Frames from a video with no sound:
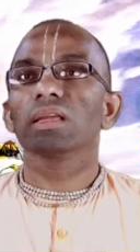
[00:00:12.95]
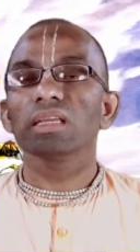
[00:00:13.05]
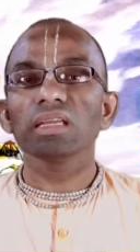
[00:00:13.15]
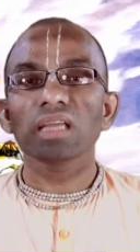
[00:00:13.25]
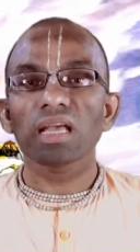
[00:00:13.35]

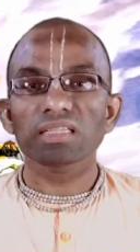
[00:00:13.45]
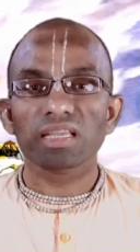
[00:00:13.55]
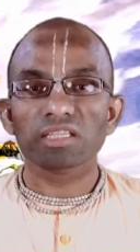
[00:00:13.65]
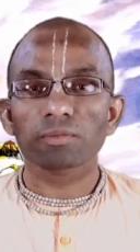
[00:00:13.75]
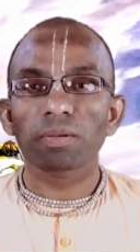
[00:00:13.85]
he has
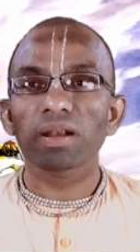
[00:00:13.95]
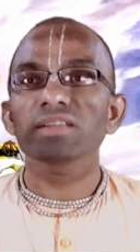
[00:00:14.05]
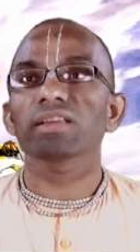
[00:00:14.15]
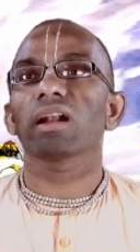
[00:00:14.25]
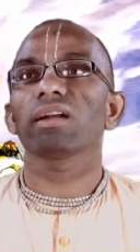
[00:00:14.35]

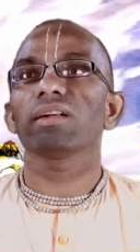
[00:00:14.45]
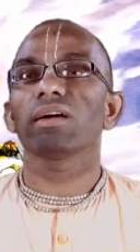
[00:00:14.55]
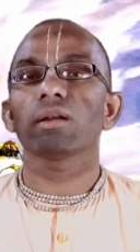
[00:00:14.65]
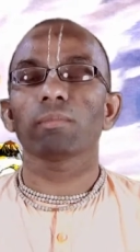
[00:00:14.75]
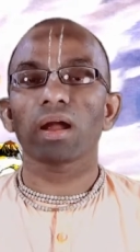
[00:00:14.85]
explained
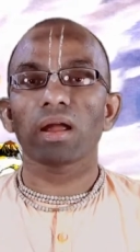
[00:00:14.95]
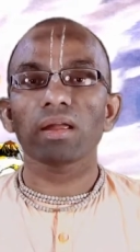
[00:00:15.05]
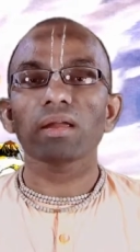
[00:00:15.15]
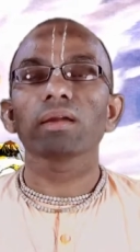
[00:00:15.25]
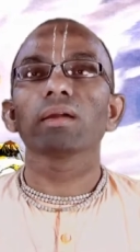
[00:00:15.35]
surrender by